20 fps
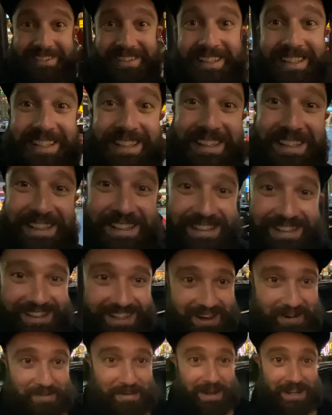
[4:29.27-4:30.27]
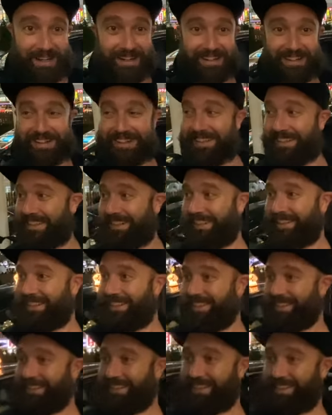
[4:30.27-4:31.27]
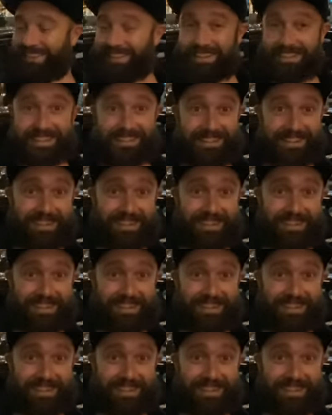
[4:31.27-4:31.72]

There he is. I'm here. Yeah, finally.